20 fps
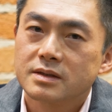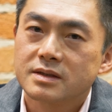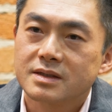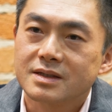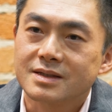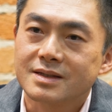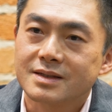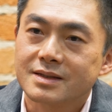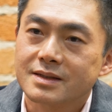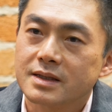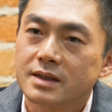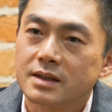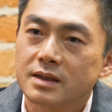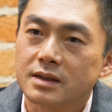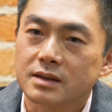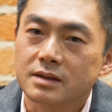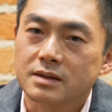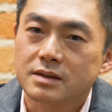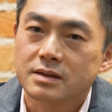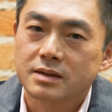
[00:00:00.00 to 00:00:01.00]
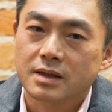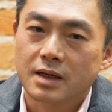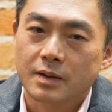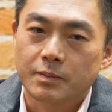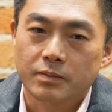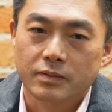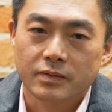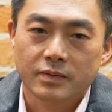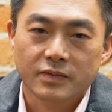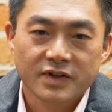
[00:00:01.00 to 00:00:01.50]
to see it
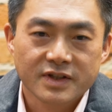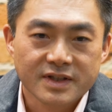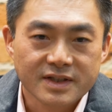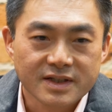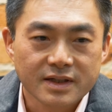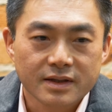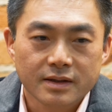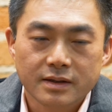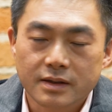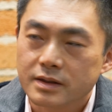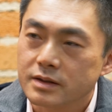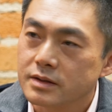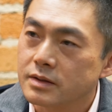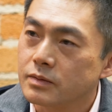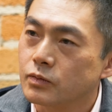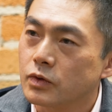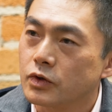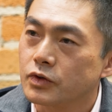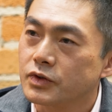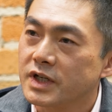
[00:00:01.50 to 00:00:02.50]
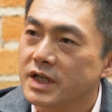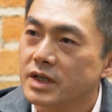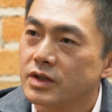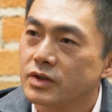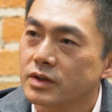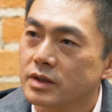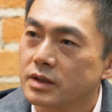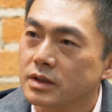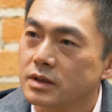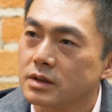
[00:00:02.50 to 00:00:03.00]
and see things in
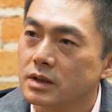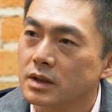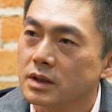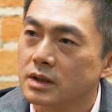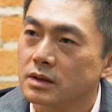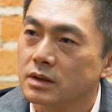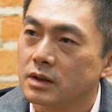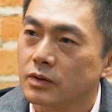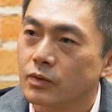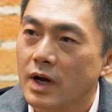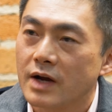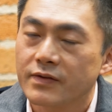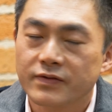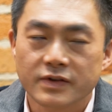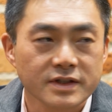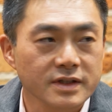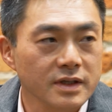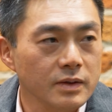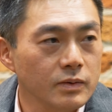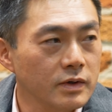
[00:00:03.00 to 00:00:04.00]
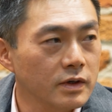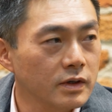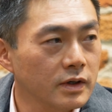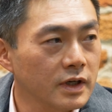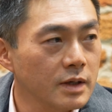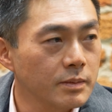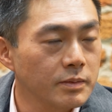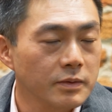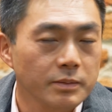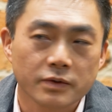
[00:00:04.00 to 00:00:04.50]
rotation and the graphics that we are
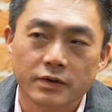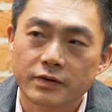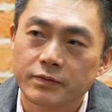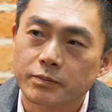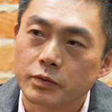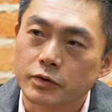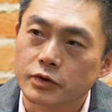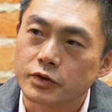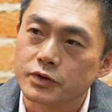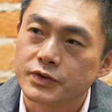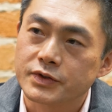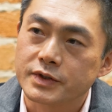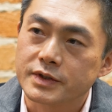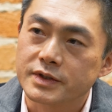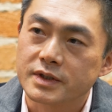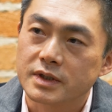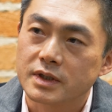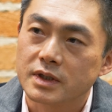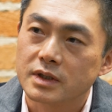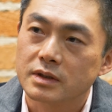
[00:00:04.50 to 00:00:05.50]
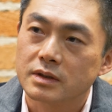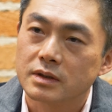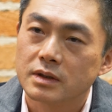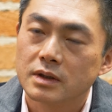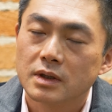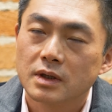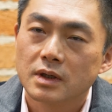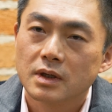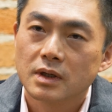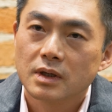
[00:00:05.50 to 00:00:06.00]
capable of producing today.
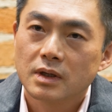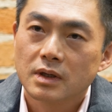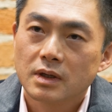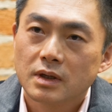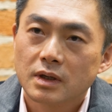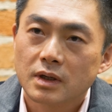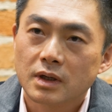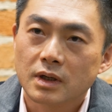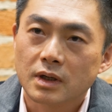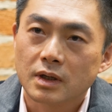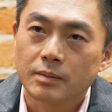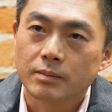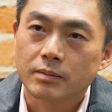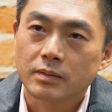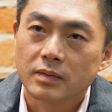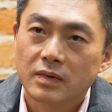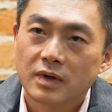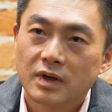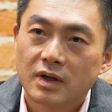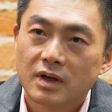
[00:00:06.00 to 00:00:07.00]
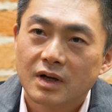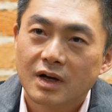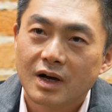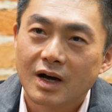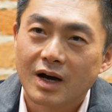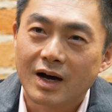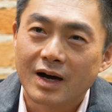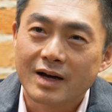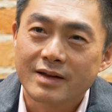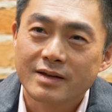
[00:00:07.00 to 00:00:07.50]
Um,
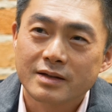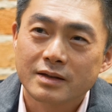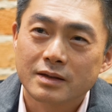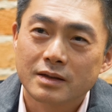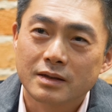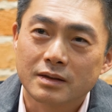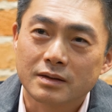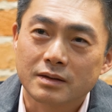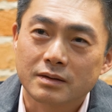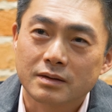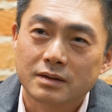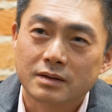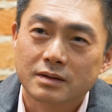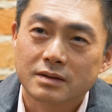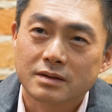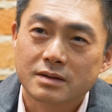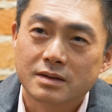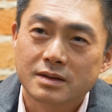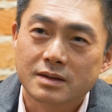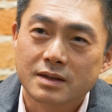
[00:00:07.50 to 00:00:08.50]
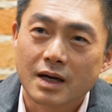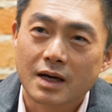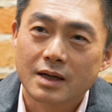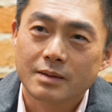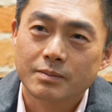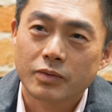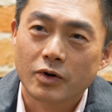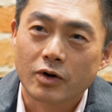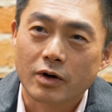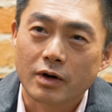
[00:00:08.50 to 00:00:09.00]
I think the
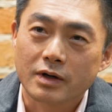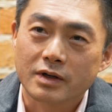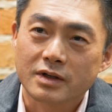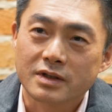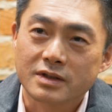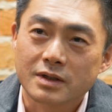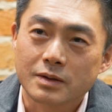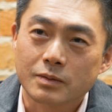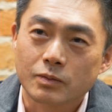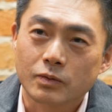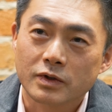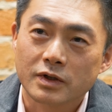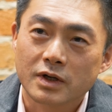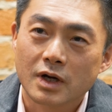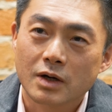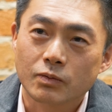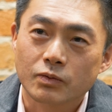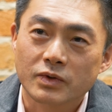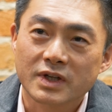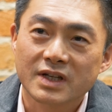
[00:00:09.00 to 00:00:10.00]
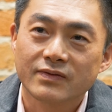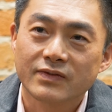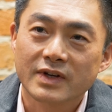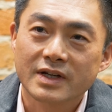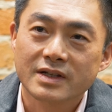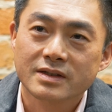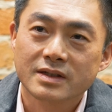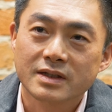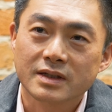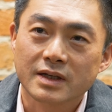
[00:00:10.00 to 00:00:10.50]
sad part is that we're not
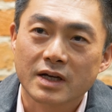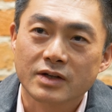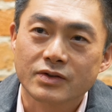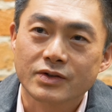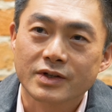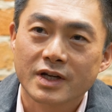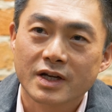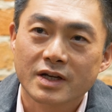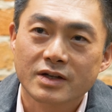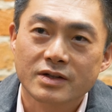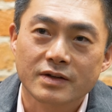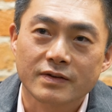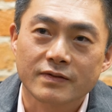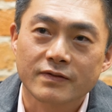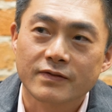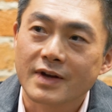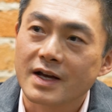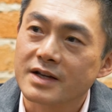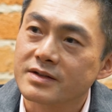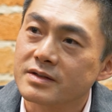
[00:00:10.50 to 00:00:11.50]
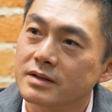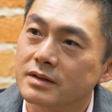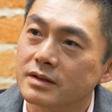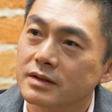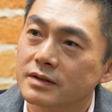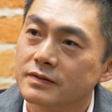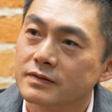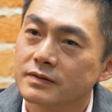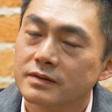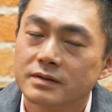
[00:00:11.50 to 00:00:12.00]
reinventing education fast
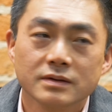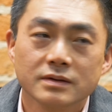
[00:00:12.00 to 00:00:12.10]
enough,